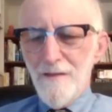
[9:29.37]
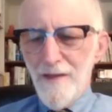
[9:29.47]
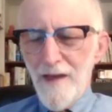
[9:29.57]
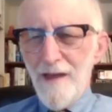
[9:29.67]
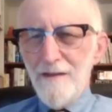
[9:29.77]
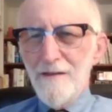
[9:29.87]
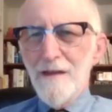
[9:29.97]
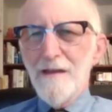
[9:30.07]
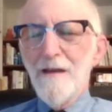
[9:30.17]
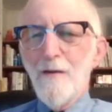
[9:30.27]

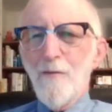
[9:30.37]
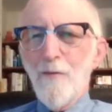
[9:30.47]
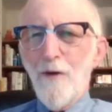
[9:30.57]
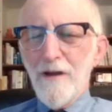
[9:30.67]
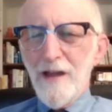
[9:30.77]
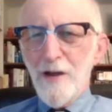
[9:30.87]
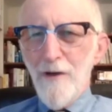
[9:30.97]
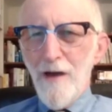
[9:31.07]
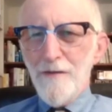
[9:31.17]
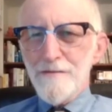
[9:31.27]
than walking
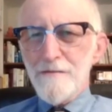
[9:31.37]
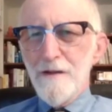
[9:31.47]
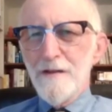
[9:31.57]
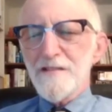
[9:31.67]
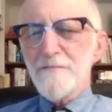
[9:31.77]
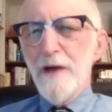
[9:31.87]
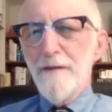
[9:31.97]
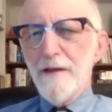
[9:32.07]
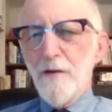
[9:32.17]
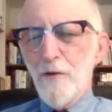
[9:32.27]
around the streets
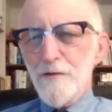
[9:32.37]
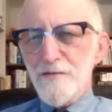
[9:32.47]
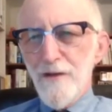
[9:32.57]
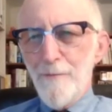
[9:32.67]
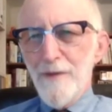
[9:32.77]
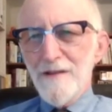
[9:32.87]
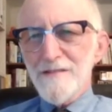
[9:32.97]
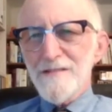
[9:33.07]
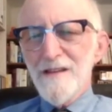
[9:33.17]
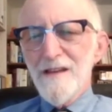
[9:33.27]
smelling horse droppings.